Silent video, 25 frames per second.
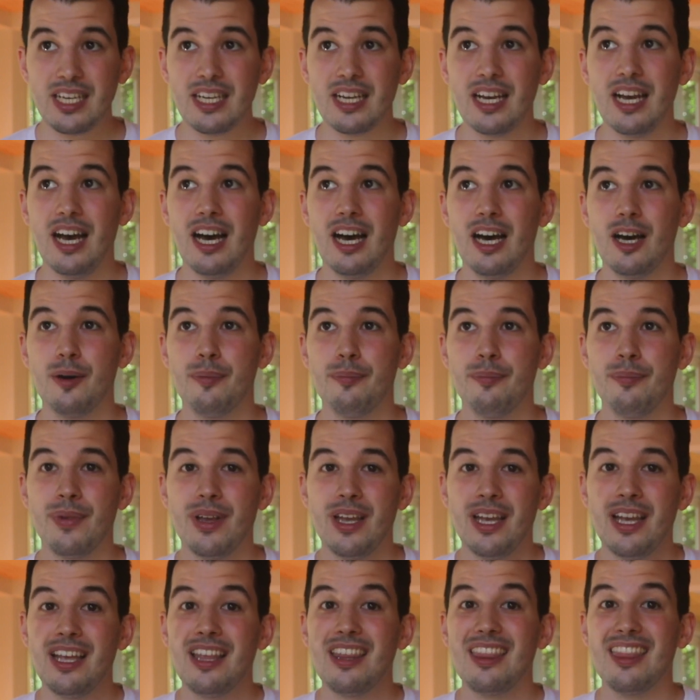
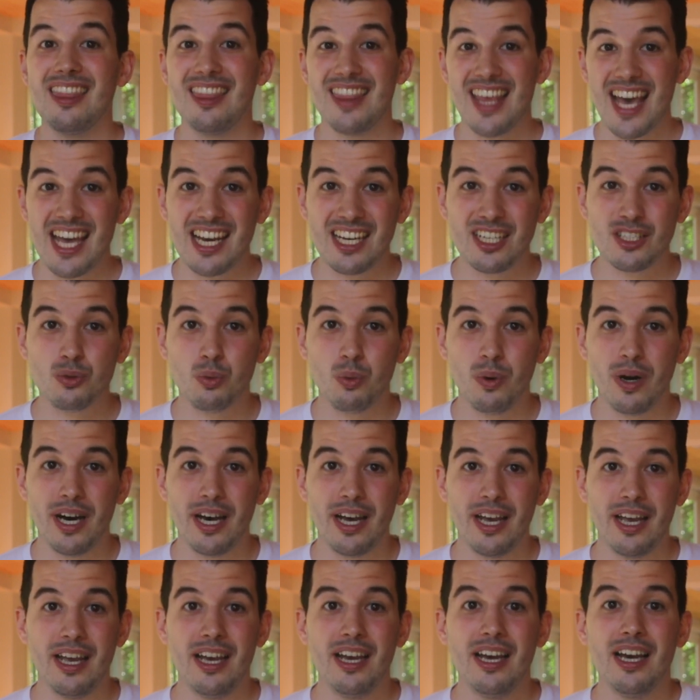That is
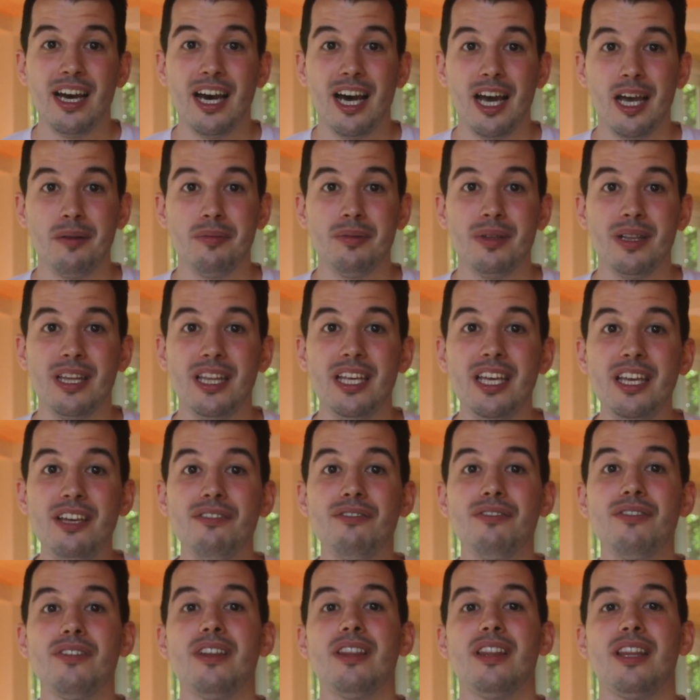why I
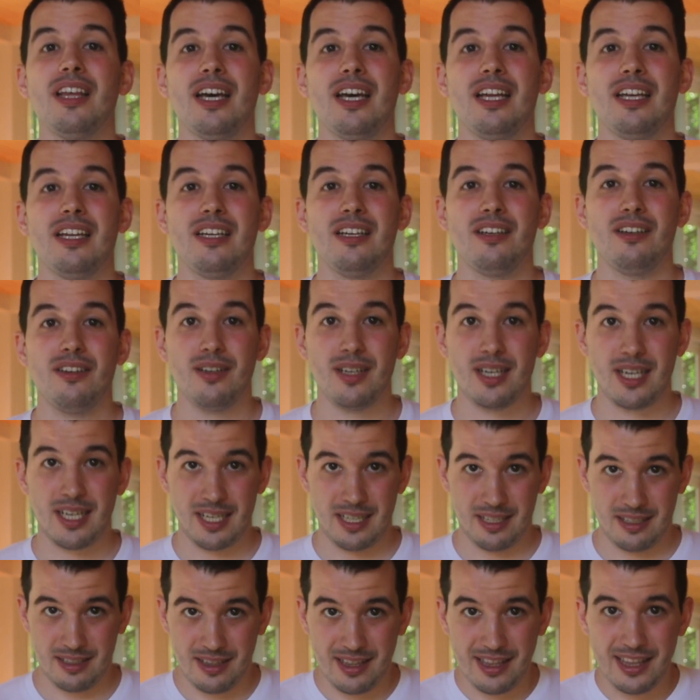believe that
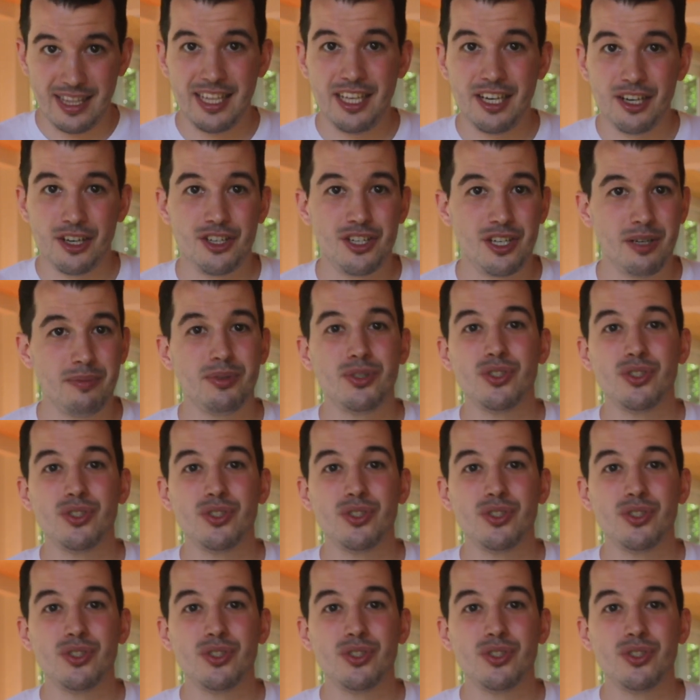leadership